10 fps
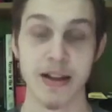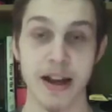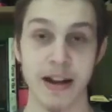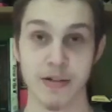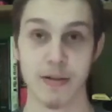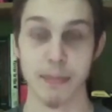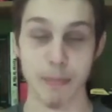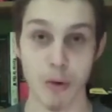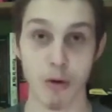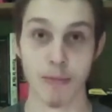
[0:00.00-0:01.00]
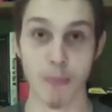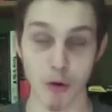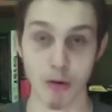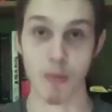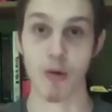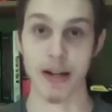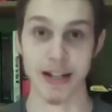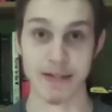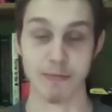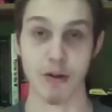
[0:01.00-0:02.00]
and you just want more and more and more and it
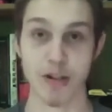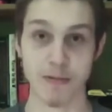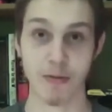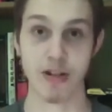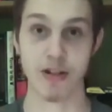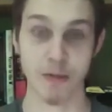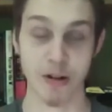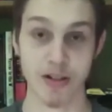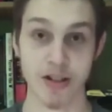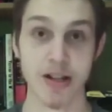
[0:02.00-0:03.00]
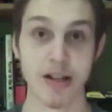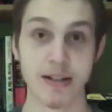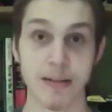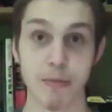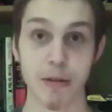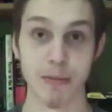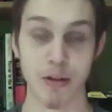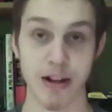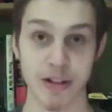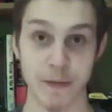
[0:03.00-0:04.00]
gets worse and worse and worse to the point where
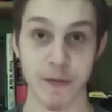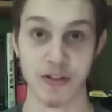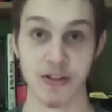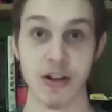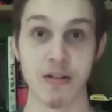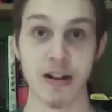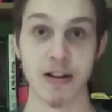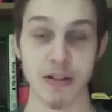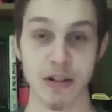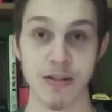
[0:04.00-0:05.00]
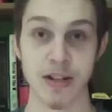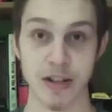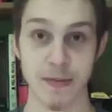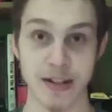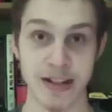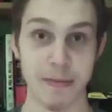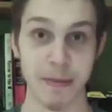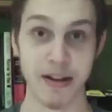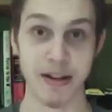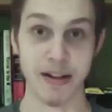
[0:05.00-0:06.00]
you're actually physically going out and doing stuff like Ted
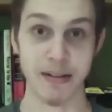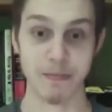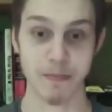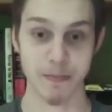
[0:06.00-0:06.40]
Bundy did.